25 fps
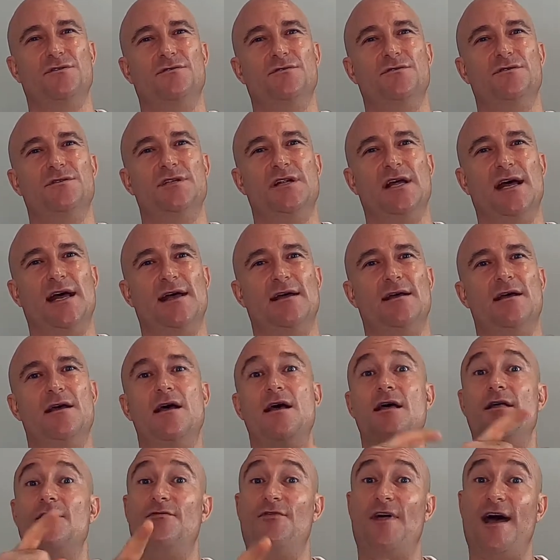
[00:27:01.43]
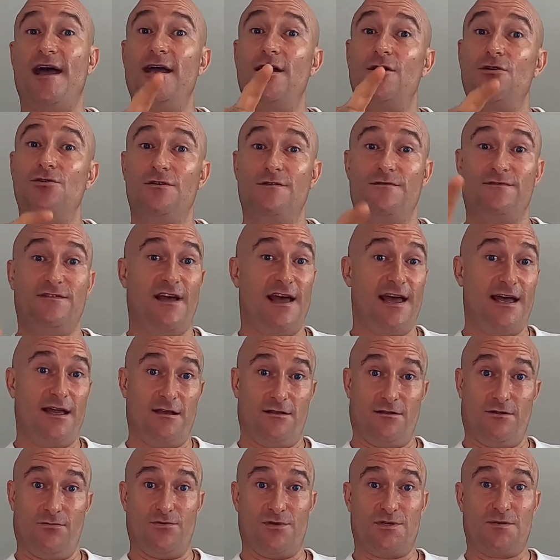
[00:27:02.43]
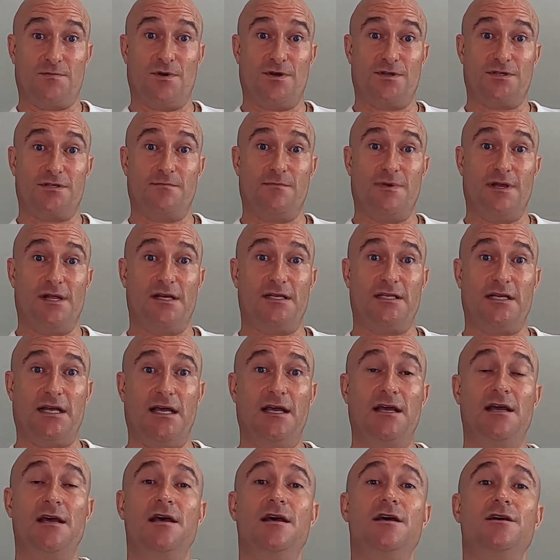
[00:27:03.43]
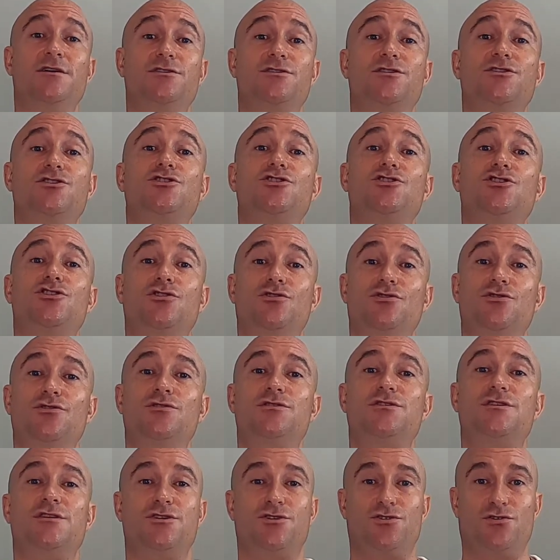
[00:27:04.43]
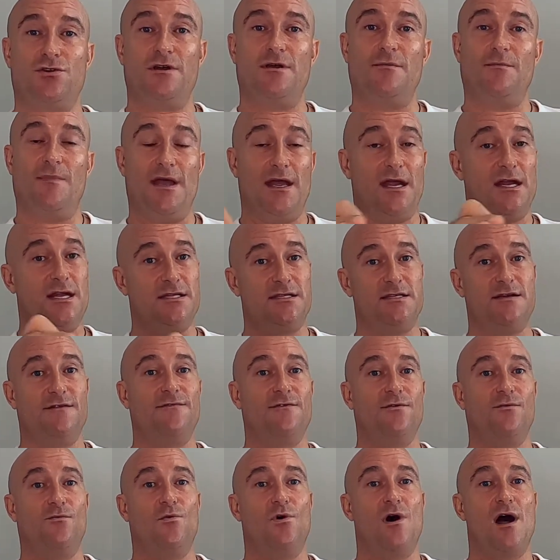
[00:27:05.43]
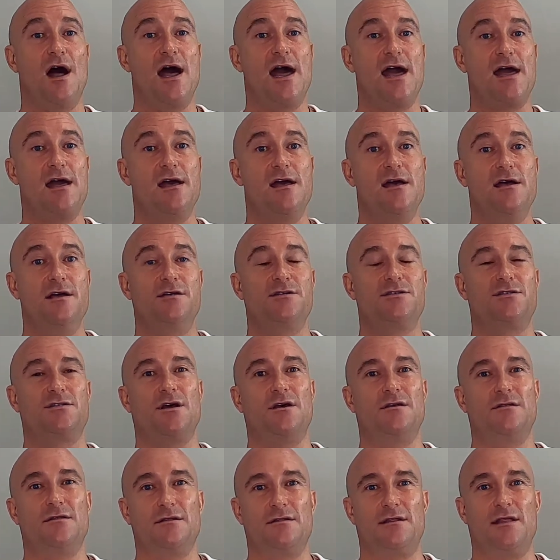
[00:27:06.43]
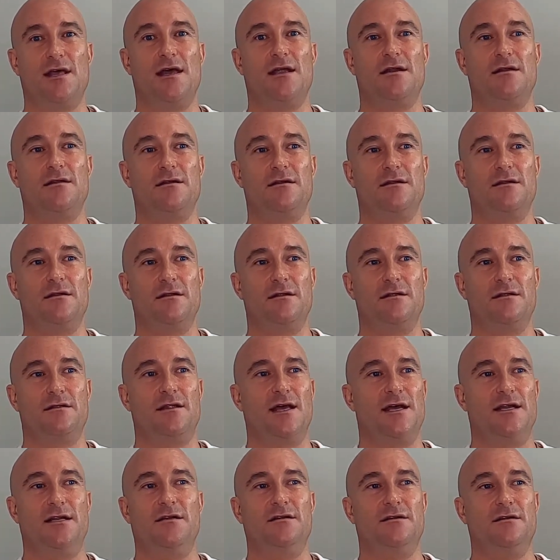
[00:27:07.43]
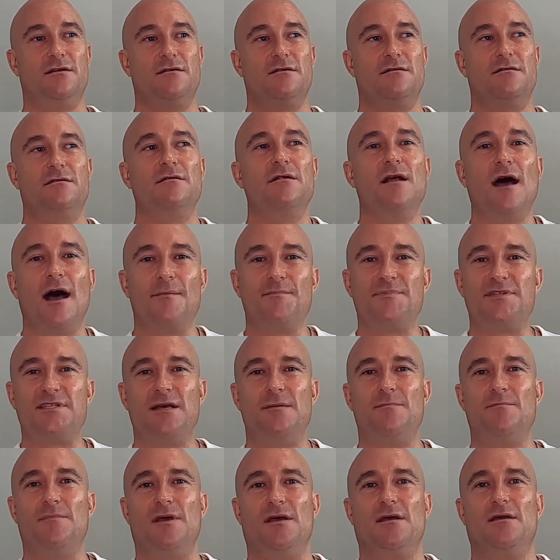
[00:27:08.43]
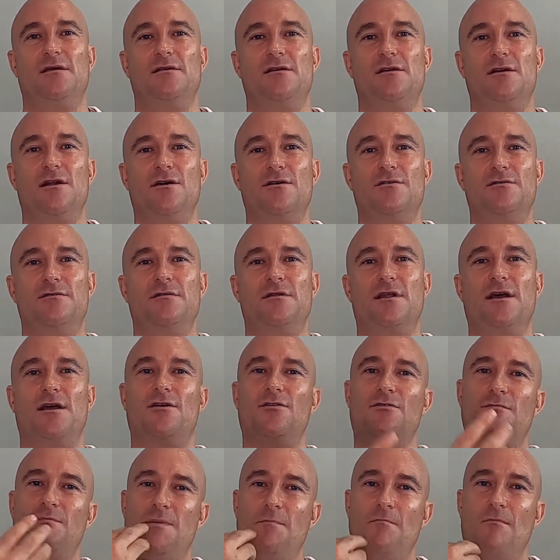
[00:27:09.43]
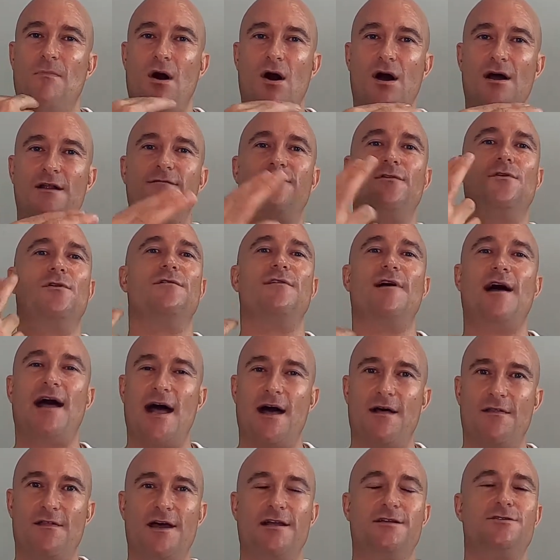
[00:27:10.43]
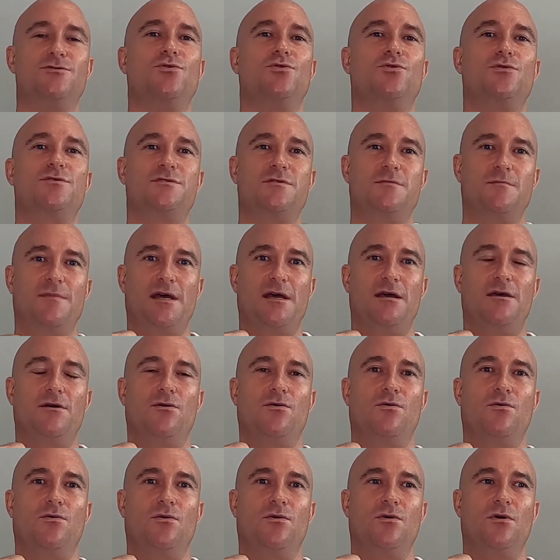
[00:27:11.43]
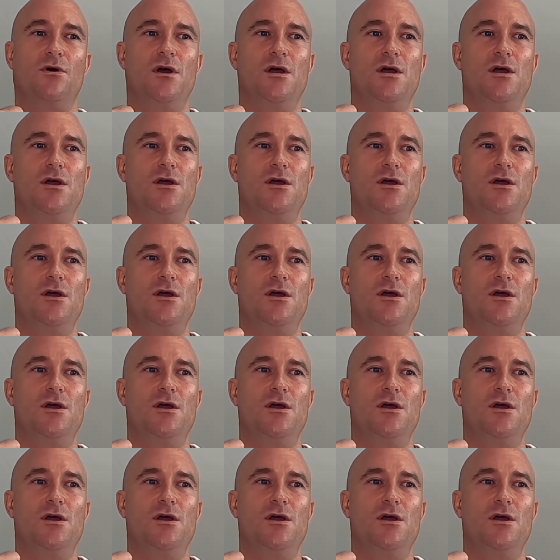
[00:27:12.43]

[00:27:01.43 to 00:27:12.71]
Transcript: good today, they could have taken the responsibility to choose to treat me in a different way so that then they didn't upset me. They could have been mindful of how they talk to me, or,